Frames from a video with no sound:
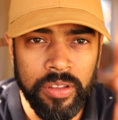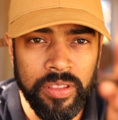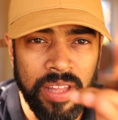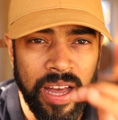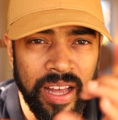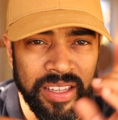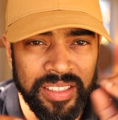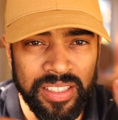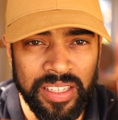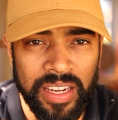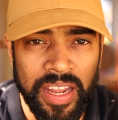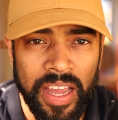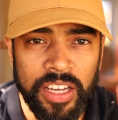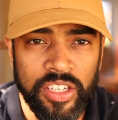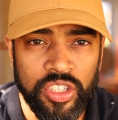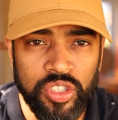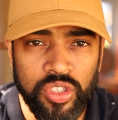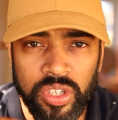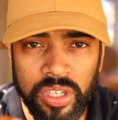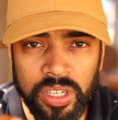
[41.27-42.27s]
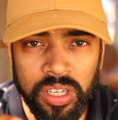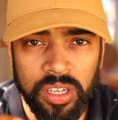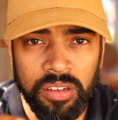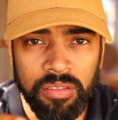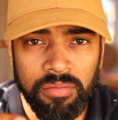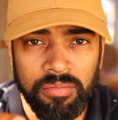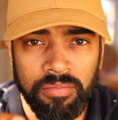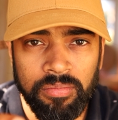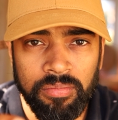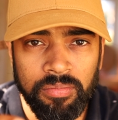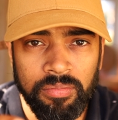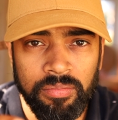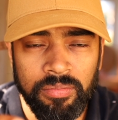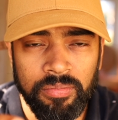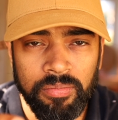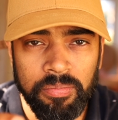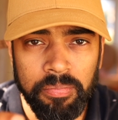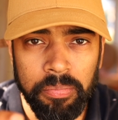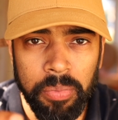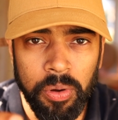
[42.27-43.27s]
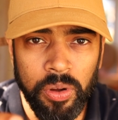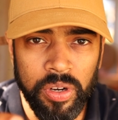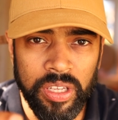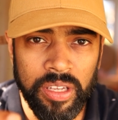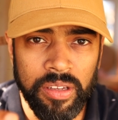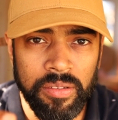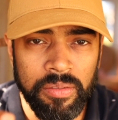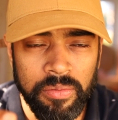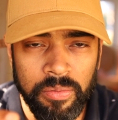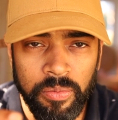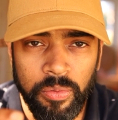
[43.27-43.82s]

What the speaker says: That's an extra body